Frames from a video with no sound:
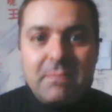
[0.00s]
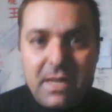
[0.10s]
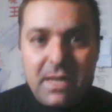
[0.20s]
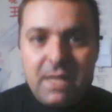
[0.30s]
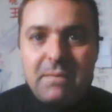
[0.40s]

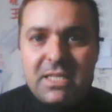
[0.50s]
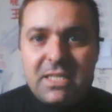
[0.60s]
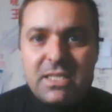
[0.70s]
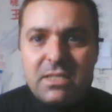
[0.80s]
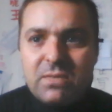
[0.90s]

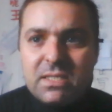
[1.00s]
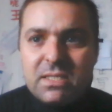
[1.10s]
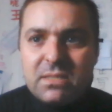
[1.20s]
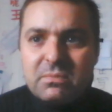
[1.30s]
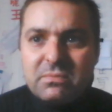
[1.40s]
animation, it was
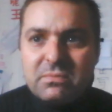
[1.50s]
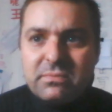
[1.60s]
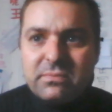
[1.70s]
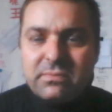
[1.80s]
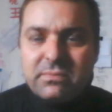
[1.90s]

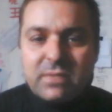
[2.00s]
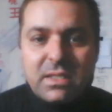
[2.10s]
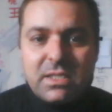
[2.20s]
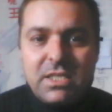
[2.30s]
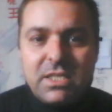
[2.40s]

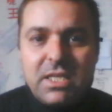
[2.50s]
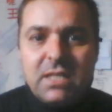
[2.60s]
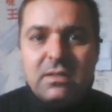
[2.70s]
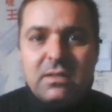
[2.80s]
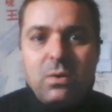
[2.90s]
she
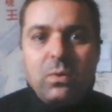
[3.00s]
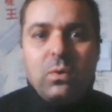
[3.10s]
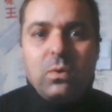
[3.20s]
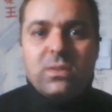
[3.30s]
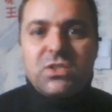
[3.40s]

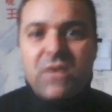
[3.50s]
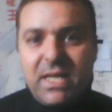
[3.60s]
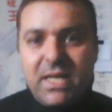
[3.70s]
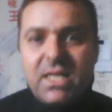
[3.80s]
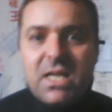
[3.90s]

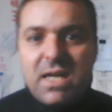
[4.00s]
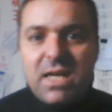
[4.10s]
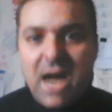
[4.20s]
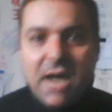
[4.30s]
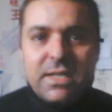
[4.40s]
training
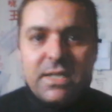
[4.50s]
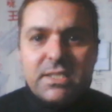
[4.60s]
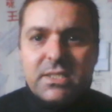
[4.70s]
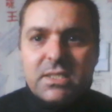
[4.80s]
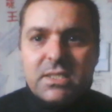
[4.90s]
hard
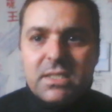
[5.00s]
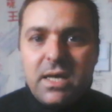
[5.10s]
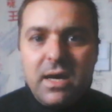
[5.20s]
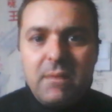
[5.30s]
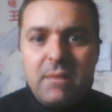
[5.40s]

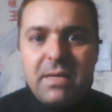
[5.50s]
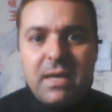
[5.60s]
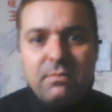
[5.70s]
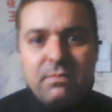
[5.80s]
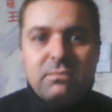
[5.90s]
and
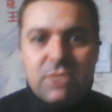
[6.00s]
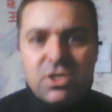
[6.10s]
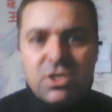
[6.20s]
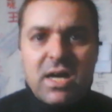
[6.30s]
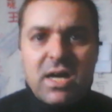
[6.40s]
become
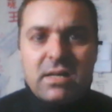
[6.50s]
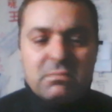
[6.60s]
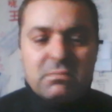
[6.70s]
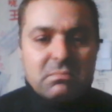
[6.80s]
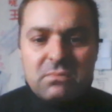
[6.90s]
stronger.
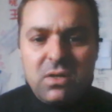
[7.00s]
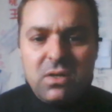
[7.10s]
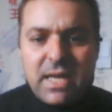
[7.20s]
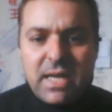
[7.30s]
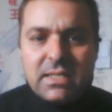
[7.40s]
Only
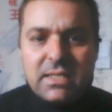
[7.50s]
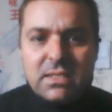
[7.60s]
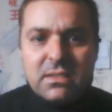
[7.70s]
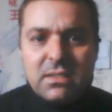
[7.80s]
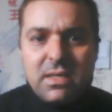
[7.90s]
that,
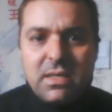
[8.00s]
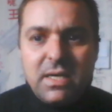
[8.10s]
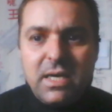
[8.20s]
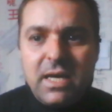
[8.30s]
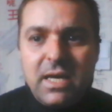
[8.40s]

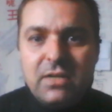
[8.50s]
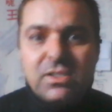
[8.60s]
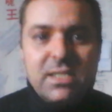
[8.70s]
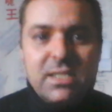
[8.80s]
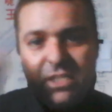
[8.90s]
and use
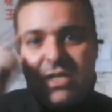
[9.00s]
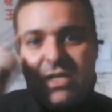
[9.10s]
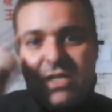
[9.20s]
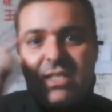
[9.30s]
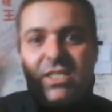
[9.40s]
the
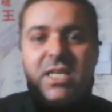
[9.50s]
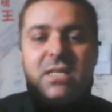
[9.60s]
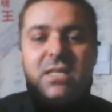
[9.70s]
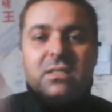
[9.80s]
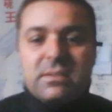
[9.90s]
strategy
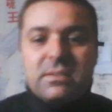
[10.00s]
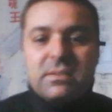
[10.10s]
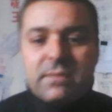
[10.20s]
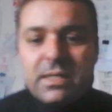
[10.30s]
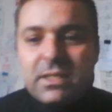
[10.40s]

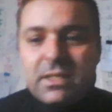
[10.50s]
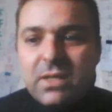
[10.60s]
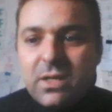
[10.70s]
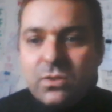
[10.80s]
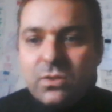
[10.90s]

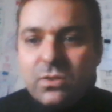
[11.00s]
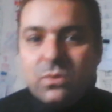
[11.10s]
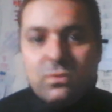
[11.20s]
to